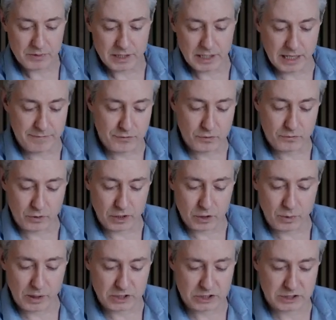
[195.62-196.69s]
if you've got any
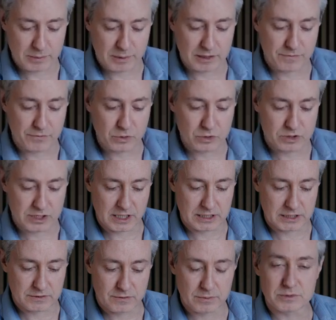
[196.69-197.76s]
questions about the food
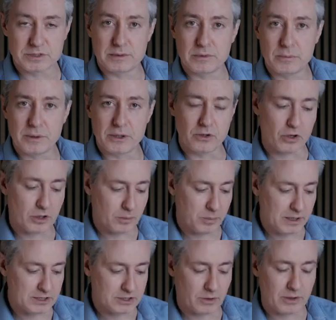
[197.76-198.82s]
sense from Zimmer & Peacock,
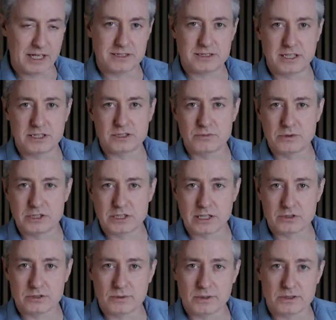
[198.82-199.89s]
please don't hesitate to reach out
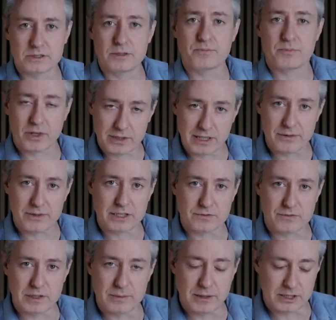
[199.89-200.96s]
to us. Okay, thanks
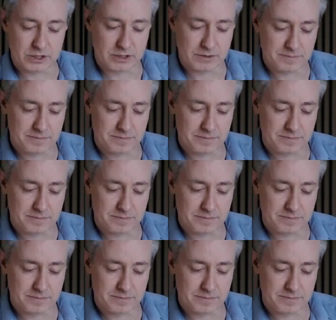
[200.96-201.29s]
very much.